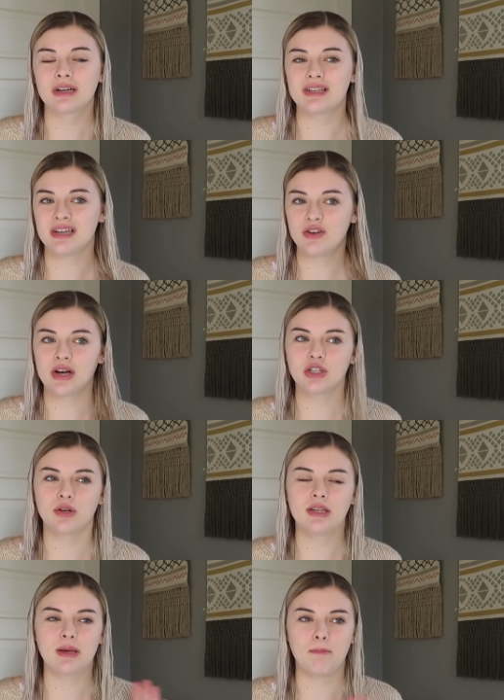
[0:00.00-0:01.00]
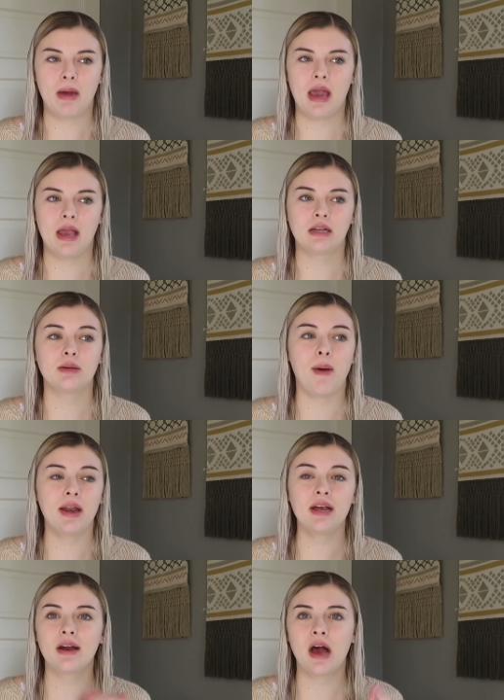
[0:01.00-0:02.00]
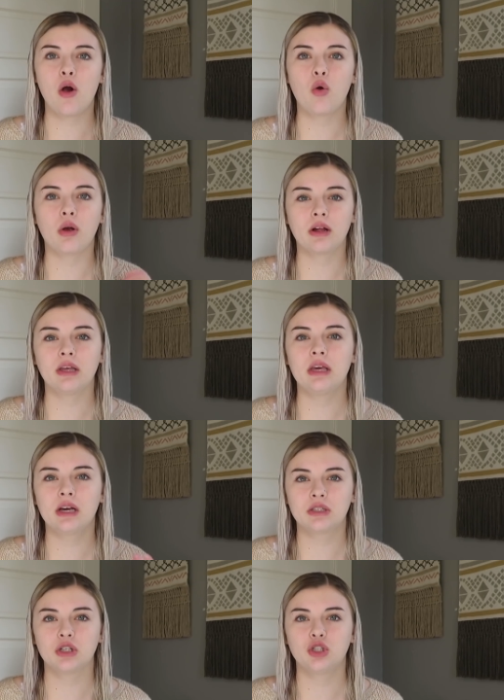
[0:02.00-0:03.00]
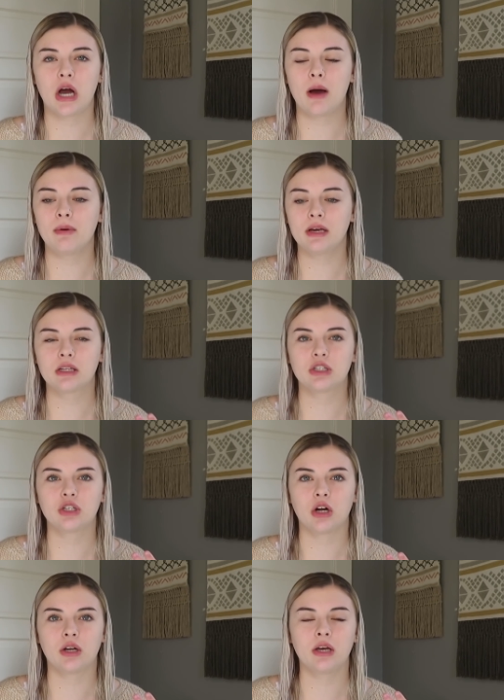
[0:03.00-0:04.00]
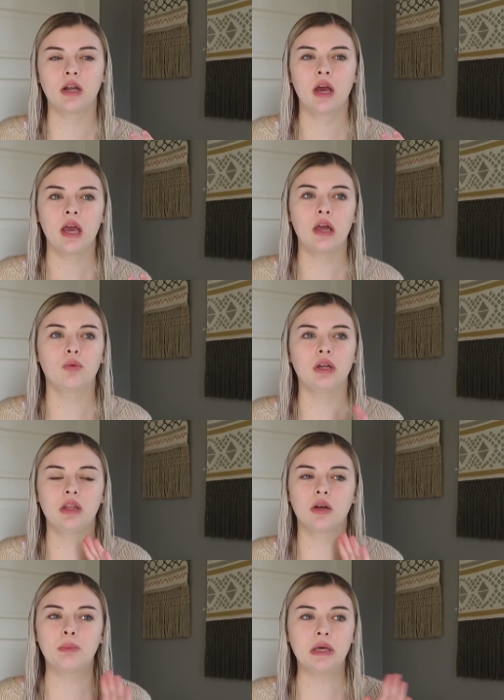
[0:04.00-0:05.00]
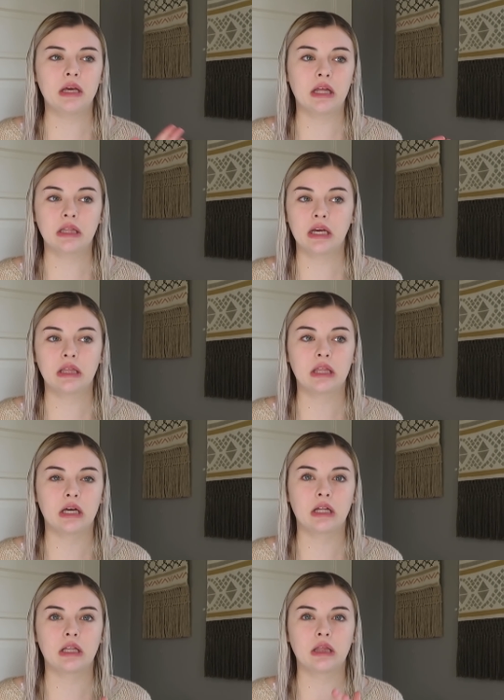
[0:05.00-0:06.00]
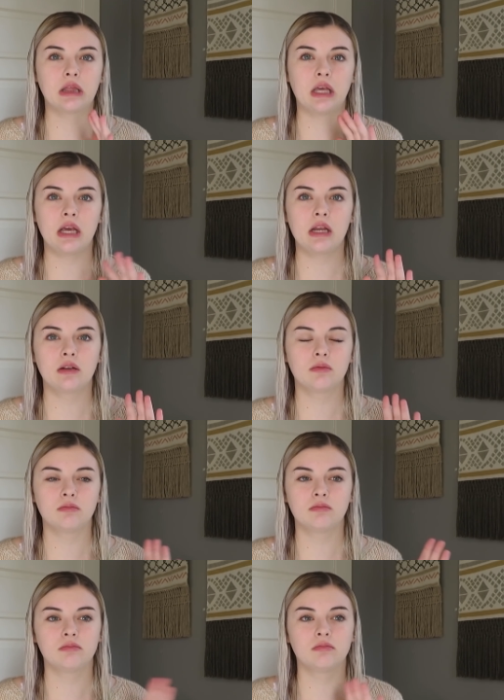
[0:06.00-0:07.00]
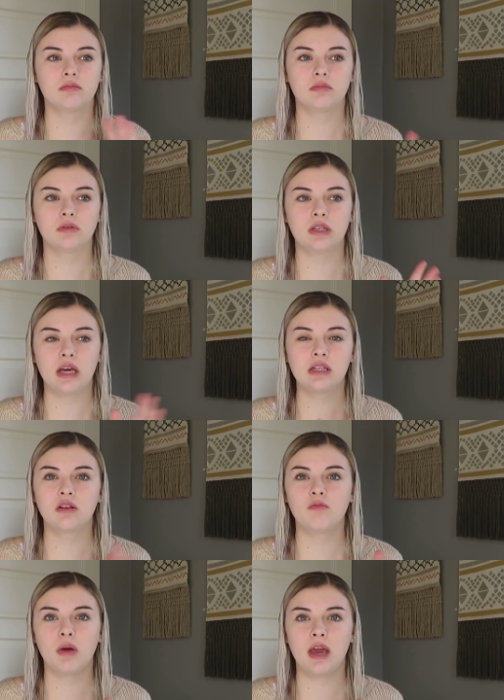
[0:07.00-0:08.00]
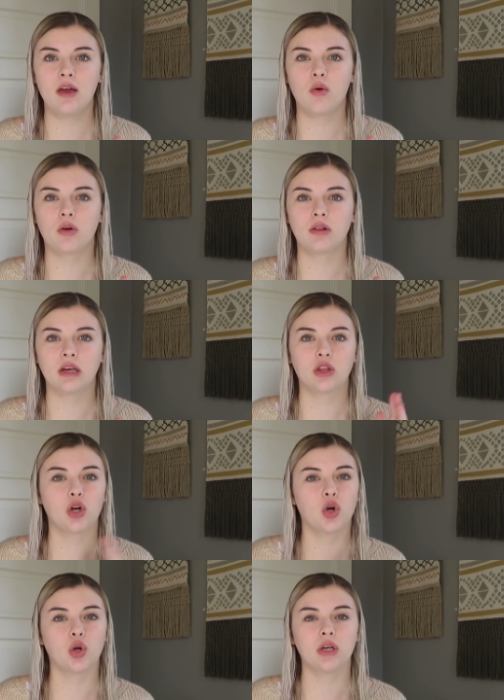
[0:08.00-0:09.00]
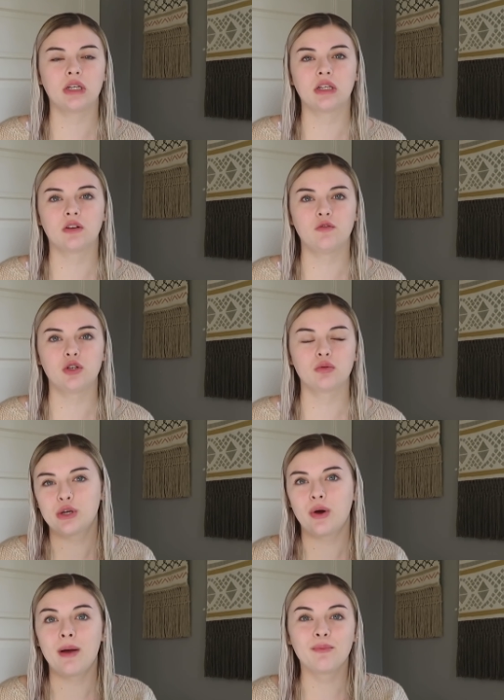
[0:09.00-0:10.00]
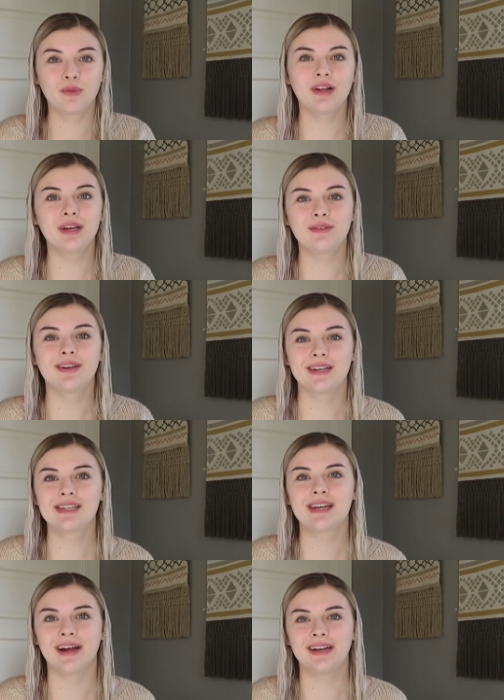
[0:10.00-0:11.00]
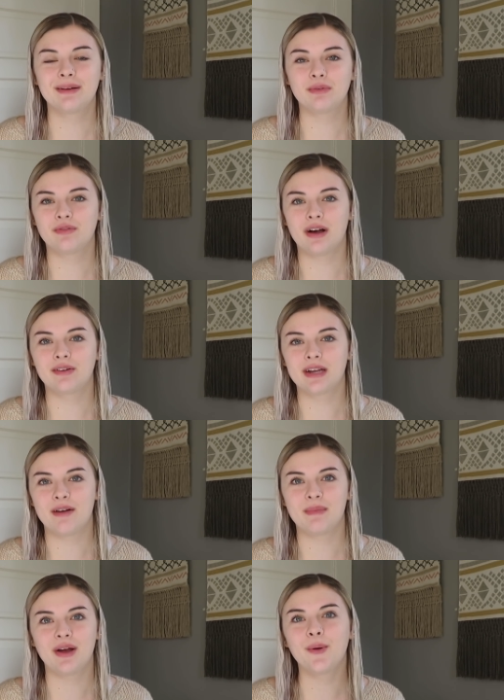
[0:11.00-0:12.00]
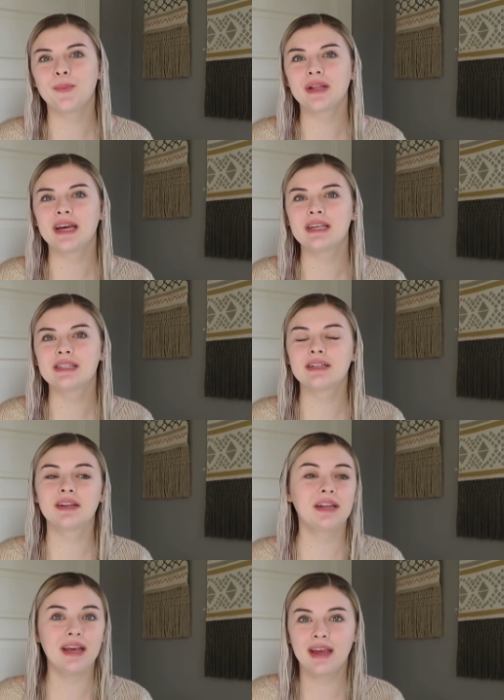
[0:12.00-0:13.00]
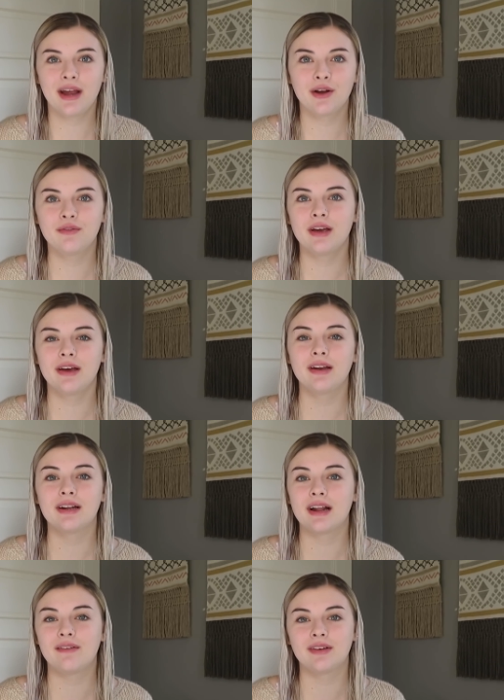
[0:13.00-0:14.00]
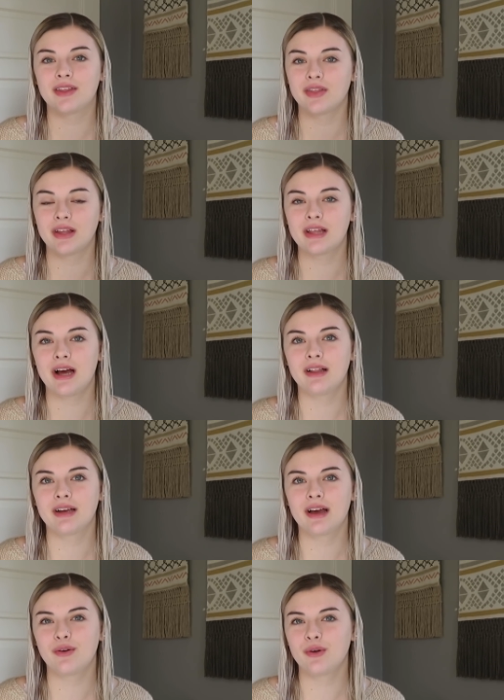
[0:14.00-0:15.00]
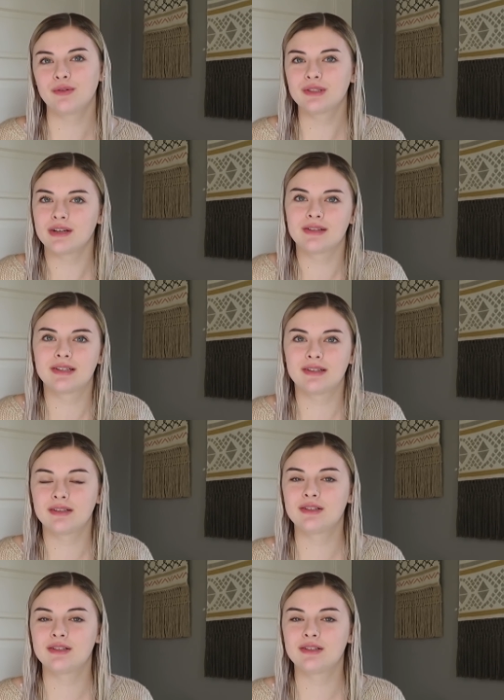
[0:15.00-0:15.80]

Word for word: because he graduates in May. Depending on how quickly he gets a job and gets started, it would either be in like the late days of May or like the early days of June. So I'm really really excited to move out and have my own place and to take care of it and everything like that. Like, I don't know, it sounds